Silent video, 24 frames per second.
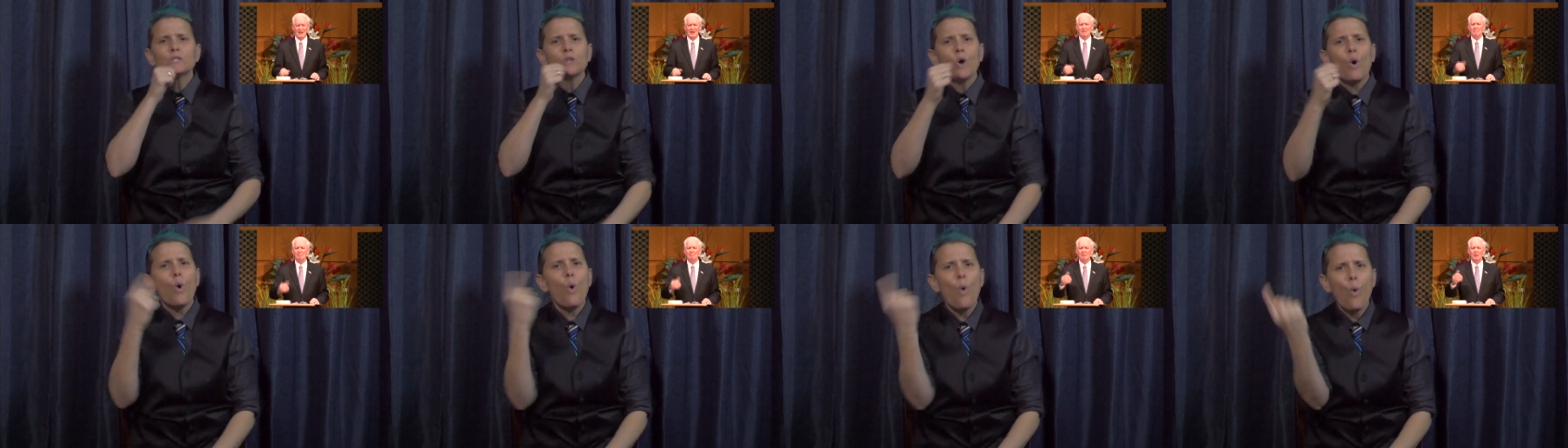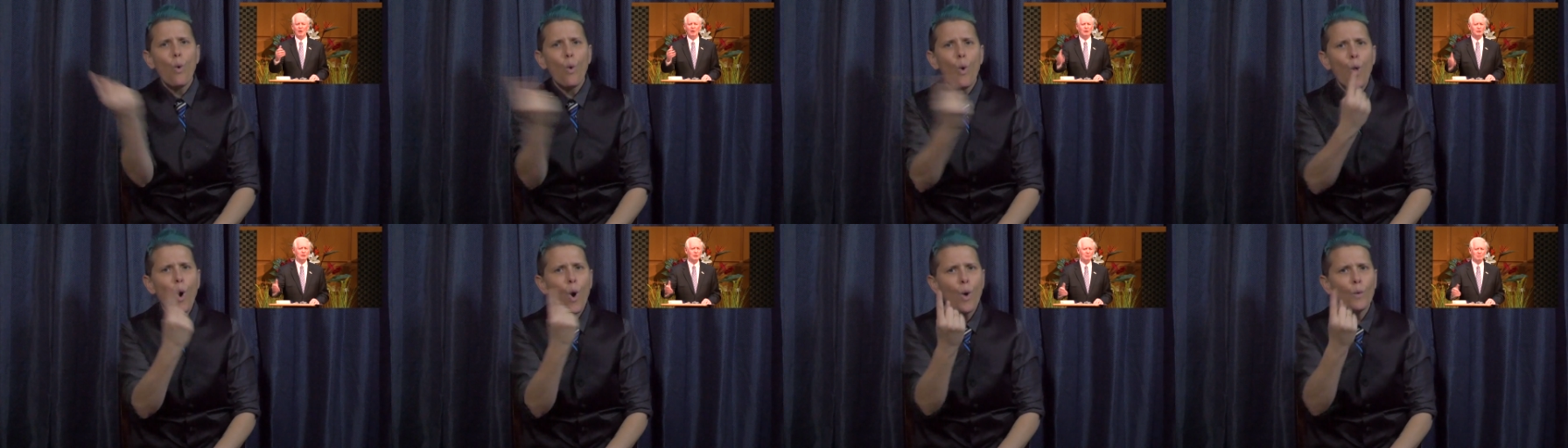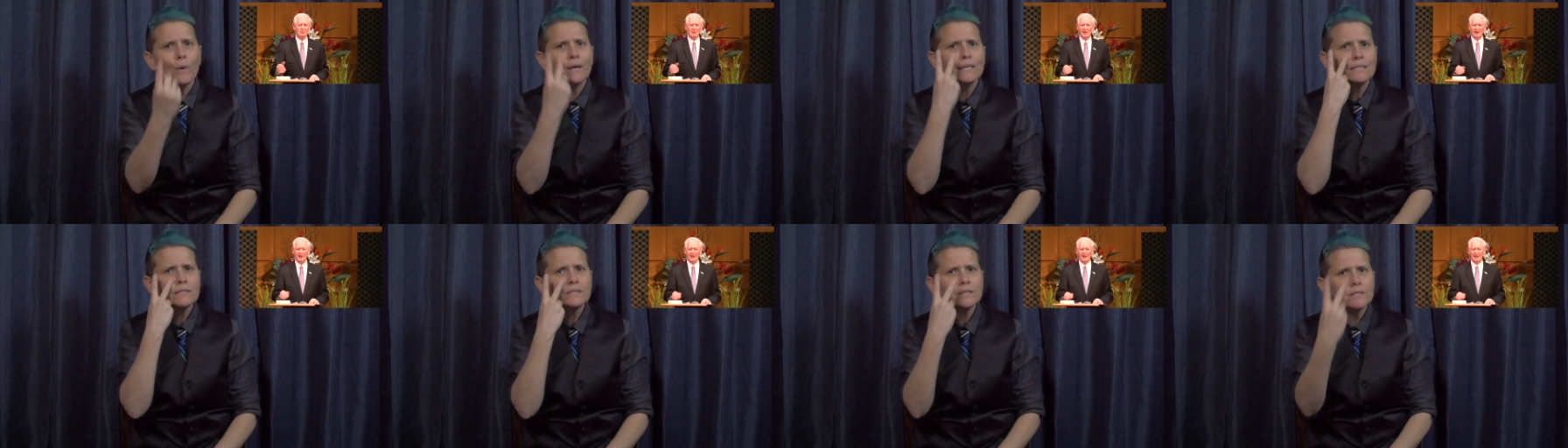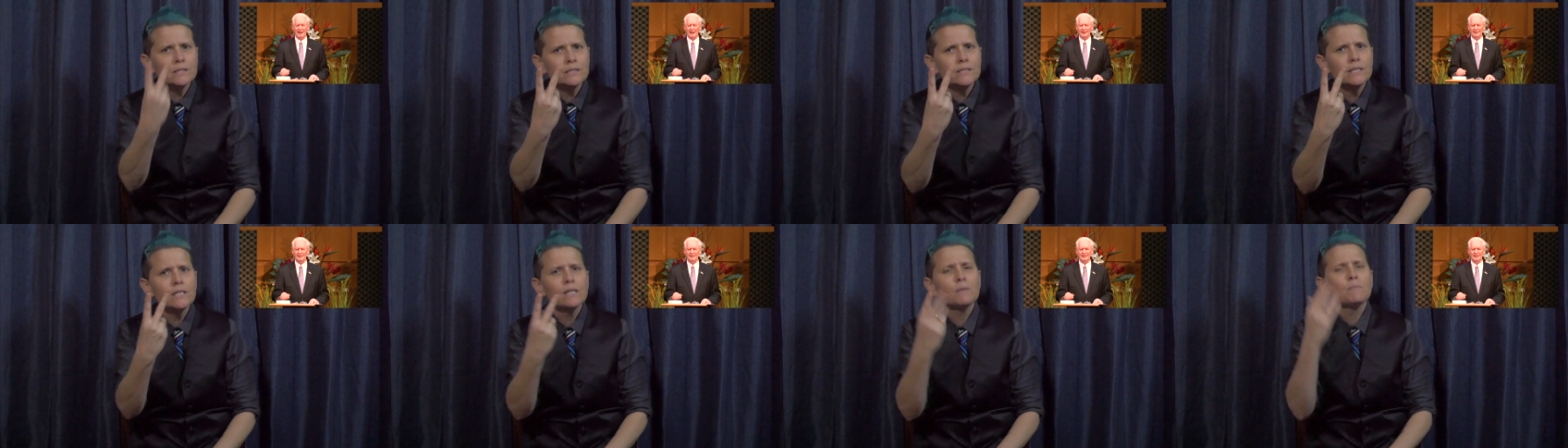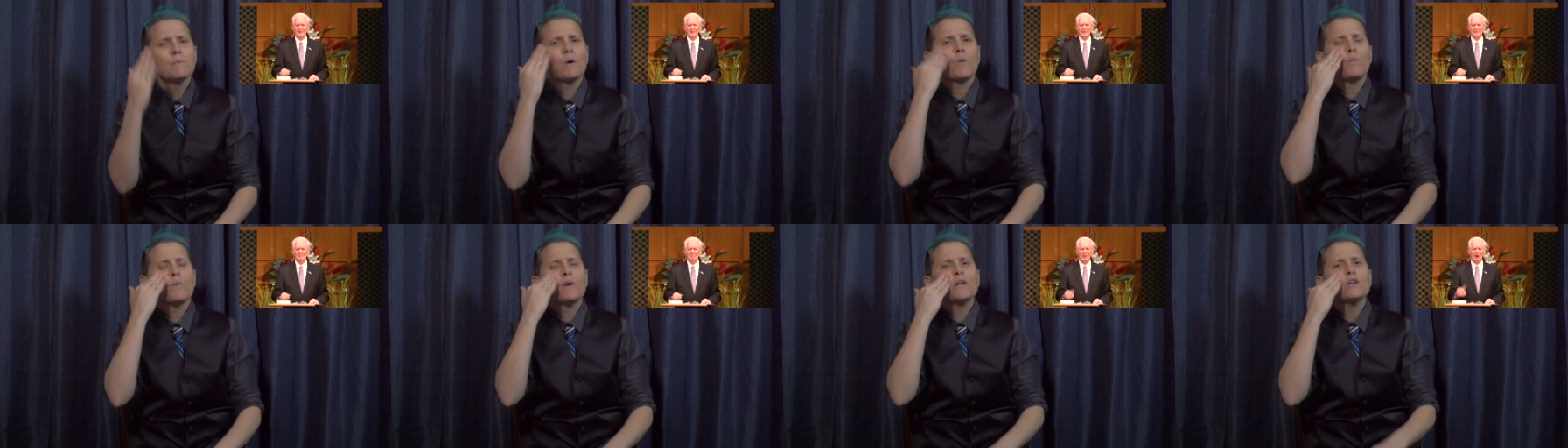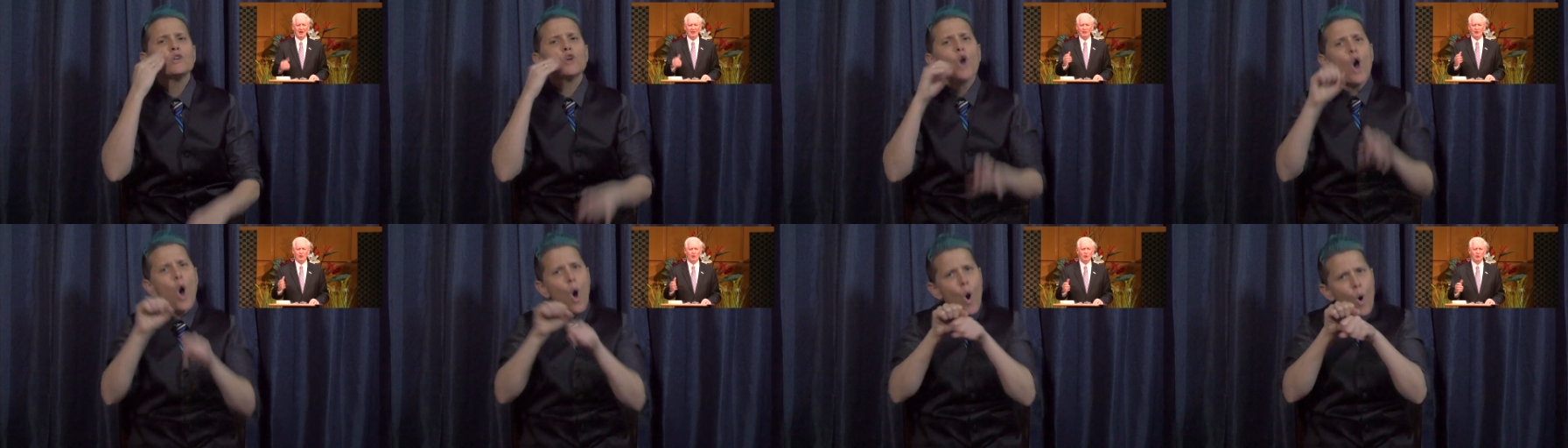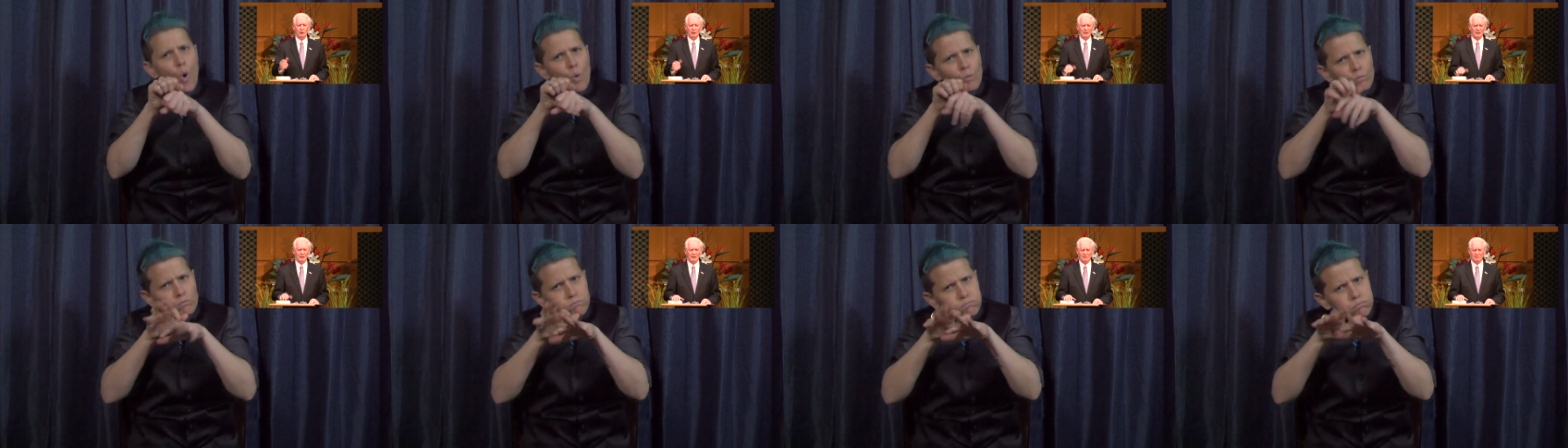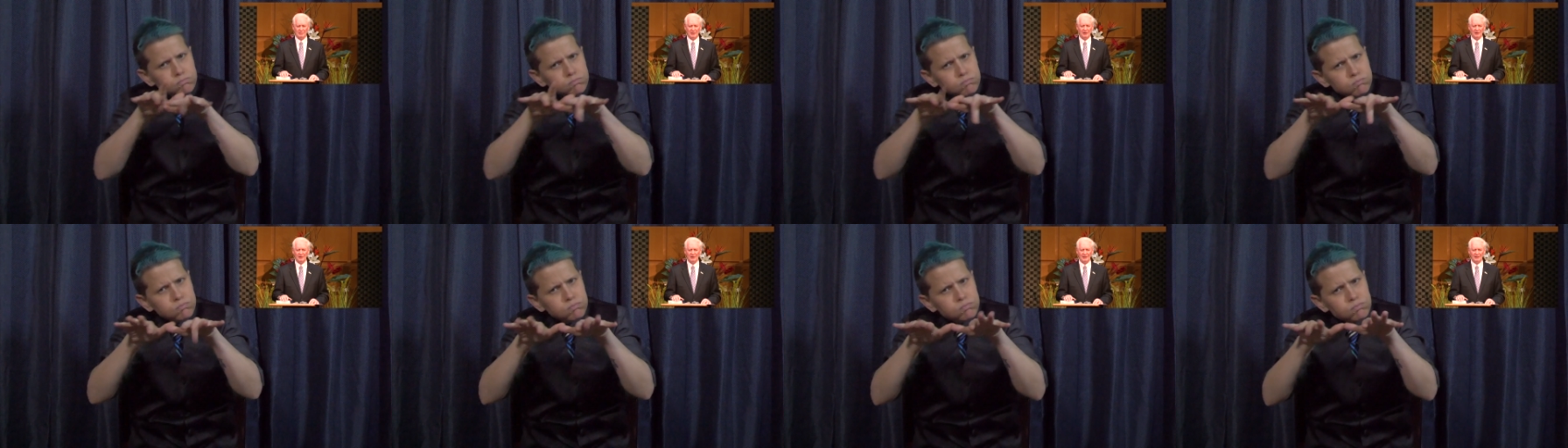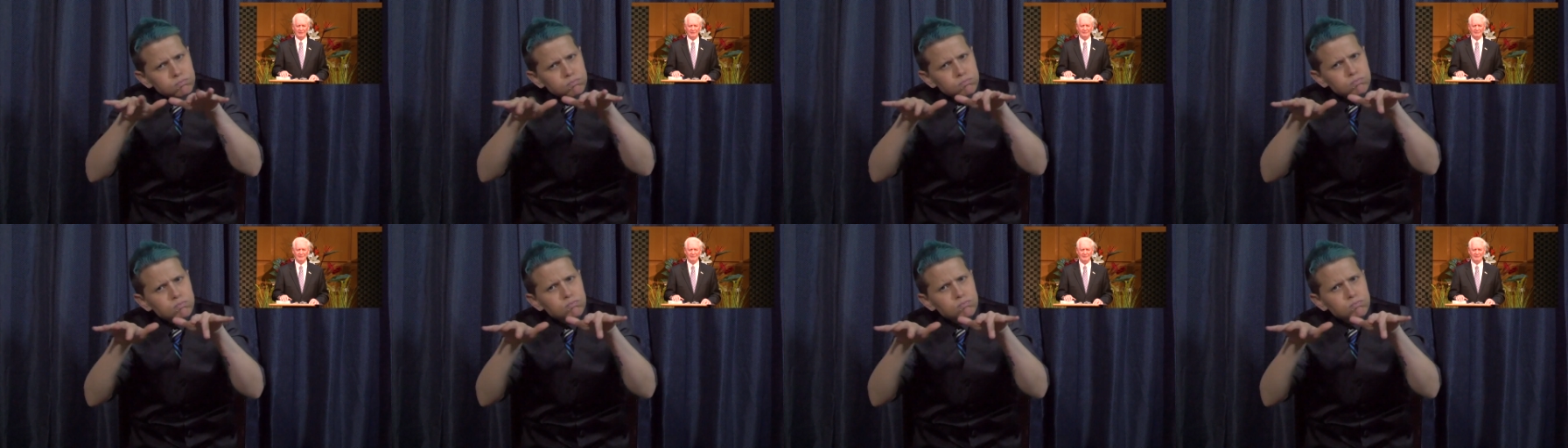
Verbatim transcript: multiplied by the Holy Spirit,